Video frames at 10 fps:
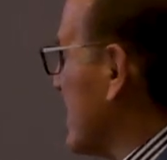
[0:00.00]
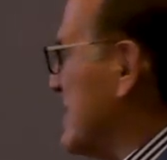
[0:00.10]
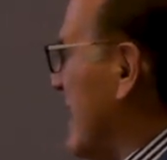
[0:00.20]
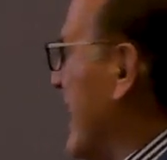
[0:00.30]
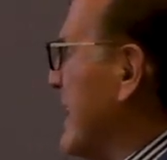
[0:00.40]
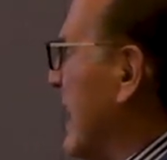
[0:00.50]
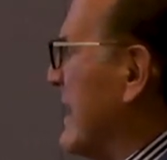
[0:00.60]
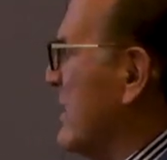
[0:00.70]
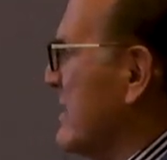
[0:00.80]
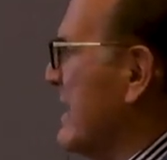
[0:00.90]
because I, I
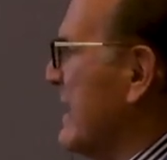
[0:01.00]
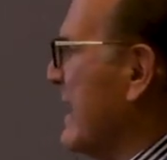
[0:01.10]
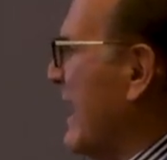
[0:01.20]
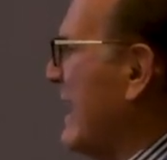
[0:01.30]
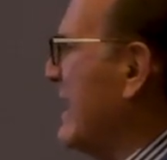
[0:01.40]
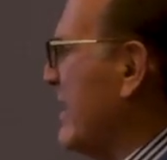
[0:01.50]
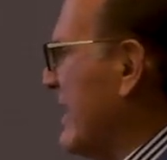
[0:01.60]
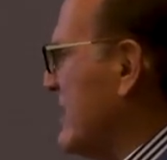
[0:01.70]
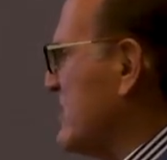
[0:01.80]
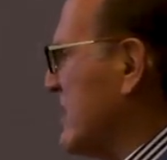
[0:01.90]
don't think
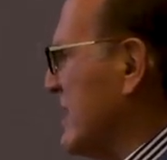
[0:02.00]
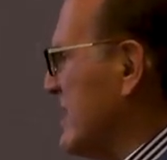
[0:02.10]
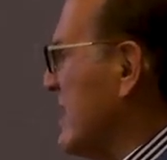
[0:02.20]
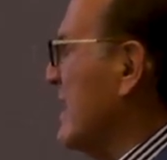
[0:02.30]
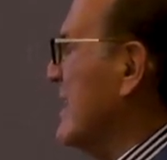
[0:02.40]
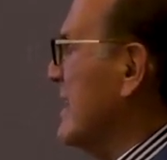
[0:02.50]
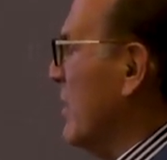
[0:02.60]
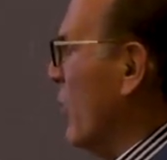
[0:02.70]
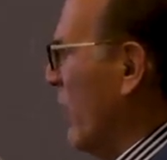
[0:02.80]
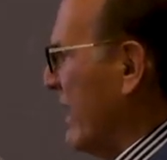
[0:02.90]
anything's going to,
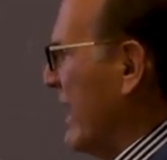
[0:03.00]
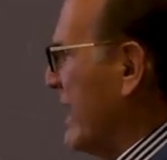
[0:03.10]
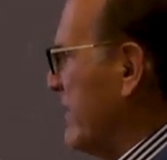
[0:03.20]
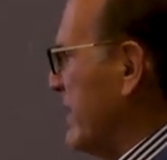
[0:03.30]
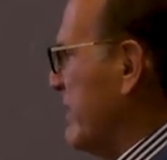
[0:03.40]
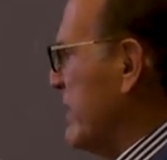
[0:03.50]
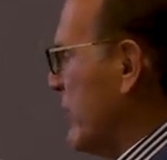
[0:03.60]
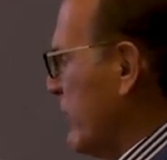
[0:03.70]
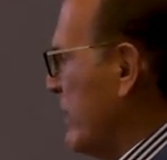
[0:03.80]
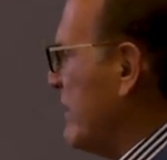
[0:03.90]
one out of every
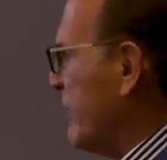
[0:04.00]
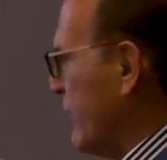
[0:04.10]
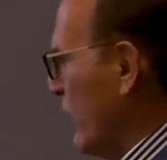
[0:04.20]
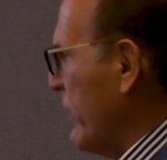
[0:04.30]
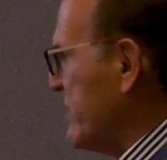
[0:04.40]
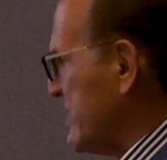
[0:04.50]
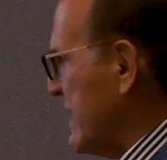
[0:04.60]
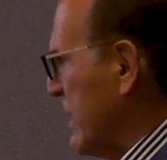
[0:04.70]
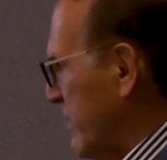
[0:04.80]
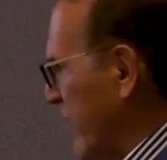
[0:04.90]
three floors
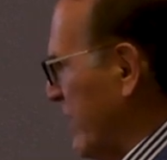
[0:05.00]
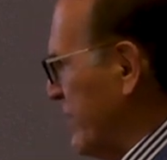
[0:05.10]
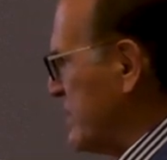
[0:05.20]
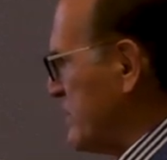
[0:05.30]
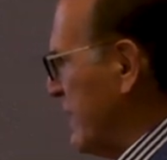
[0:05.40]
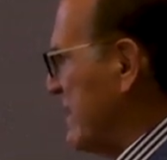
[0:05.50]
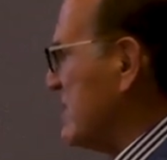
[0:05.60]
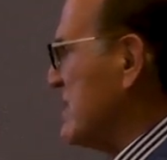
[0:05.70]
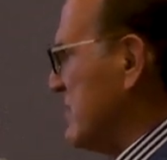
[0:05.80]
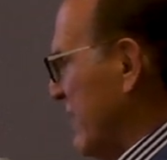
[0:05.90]
now of office
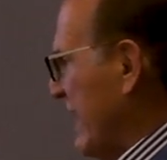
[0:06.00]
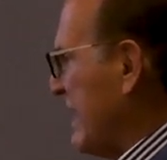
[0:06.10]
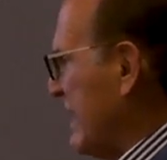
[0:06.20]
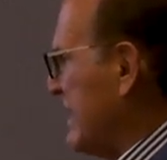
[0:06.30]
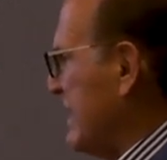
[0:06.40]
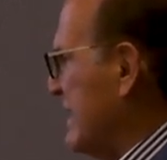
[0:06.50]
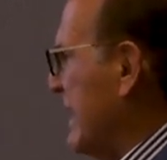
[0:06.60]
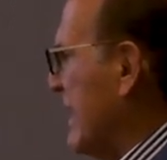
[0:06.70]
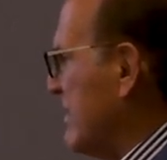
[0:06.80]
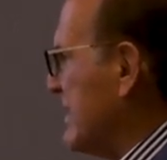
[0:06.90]
space is vacant in
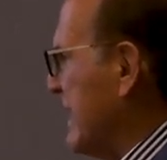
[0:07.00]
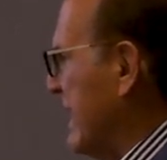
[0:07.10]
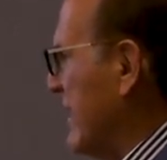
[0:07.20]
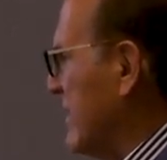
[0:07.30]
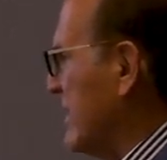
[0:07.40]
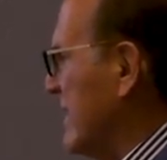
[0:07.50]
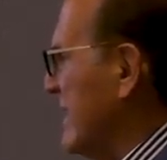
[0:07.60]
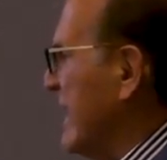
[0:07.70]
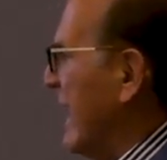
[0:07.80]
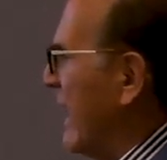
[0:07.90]
downtown,
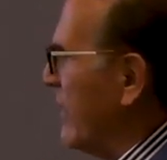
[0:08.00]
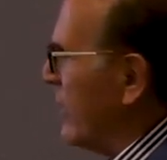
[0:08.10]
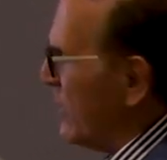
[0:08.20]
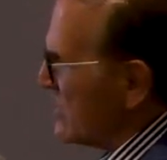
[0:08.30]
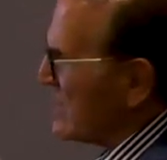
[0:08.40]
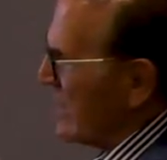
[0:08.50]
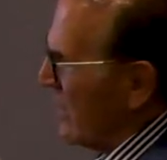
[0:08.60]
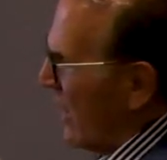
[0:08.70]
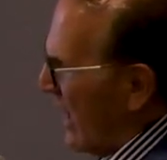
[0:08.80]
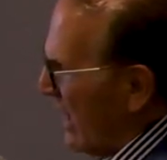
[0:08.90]
and those that
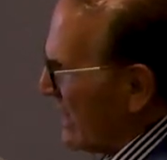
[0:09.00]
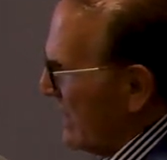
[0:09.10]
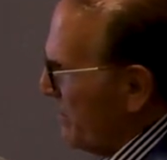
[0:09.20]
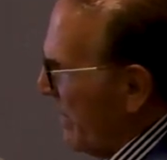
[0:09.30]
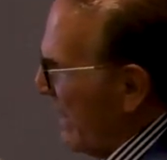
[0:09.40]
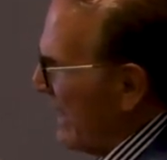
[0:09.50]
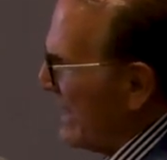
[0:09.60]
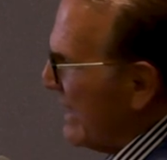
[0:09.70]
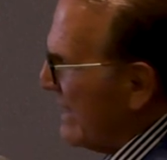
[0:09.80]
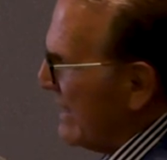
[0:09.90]
are
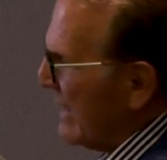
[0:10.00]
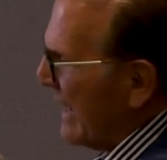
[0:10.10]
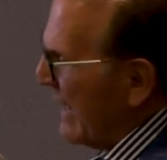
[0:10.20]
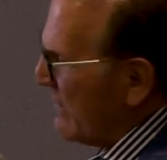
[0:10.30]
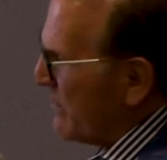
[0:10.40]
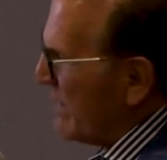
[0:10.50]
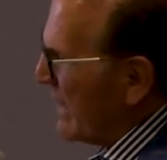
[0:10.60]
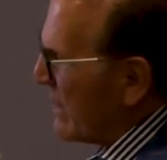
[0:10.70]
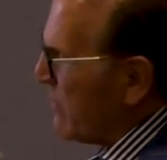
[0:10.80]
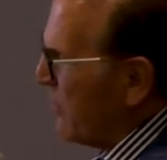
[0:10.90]
occupied have
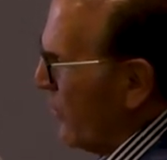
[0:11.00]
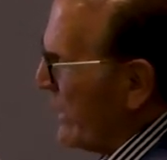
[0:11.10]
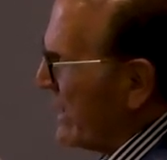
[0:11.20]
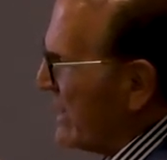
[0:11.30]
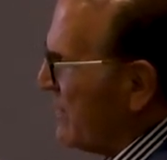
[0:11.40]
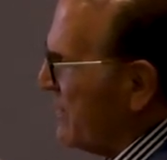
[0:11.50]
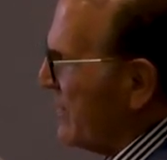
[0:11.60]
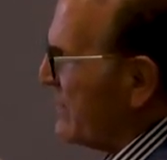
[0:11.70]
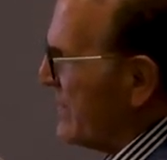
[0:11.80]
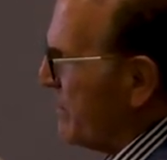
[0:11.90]
about a forty to
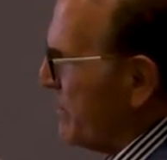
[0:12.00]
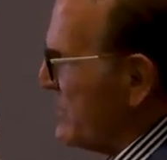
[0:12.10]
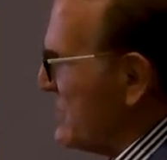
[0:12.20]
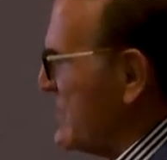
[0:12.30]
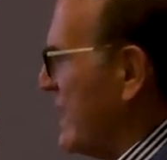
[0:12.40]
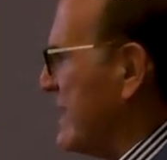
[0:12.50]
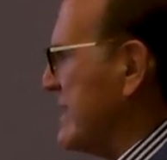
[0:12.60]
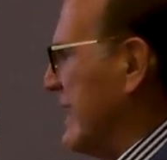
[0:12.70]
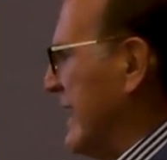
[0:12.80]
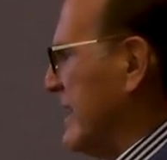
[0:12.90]
fifty
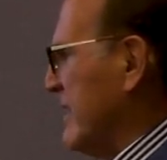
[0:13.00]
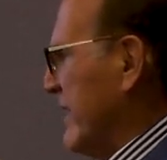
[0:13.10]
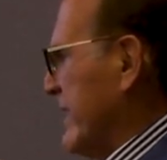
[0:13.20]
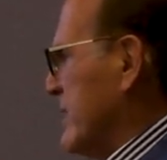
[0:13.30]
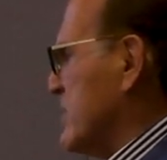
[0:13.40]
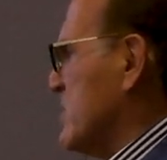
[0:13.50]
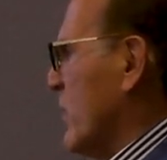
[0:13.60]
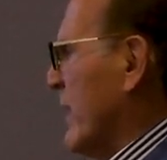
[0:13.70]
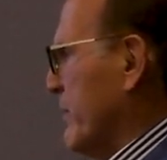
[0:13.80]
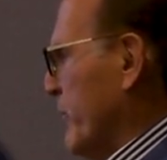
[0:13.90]
percent elevator
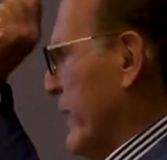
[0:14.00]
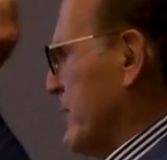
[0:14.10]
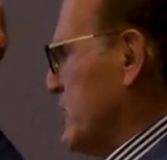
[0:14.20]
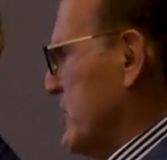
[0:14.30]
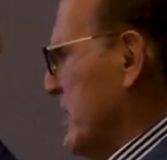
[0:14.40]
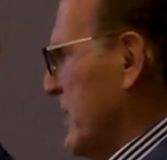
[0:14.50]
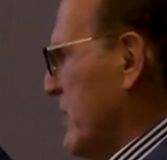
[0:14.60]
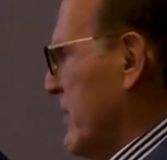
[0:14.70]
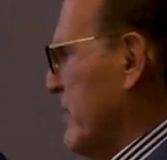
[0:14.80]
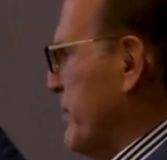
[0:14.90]
swipe
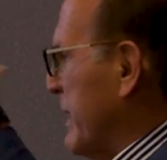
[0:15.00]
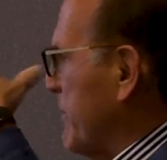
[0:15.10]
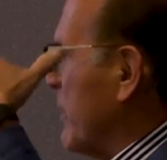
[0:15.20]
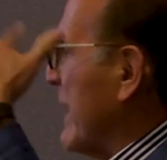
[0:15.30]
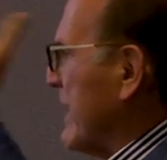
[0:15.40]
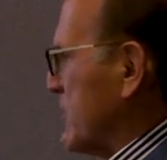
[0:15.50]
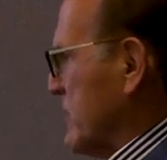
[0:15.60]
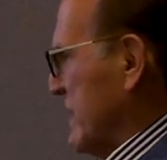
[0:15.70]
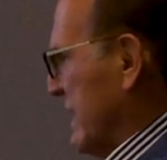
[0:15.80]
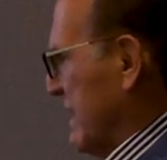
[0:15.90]
ratio of people
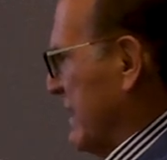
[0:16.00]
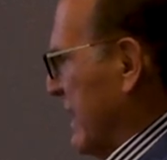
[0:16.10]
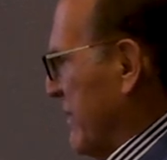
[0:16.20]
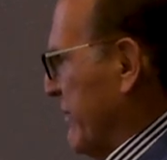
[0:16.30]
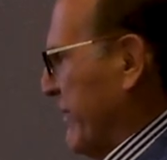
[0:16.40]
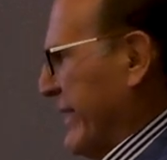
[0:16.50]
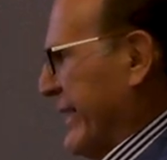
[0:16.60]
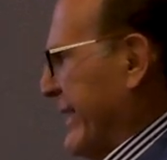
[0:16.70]
actually in them. Yeah.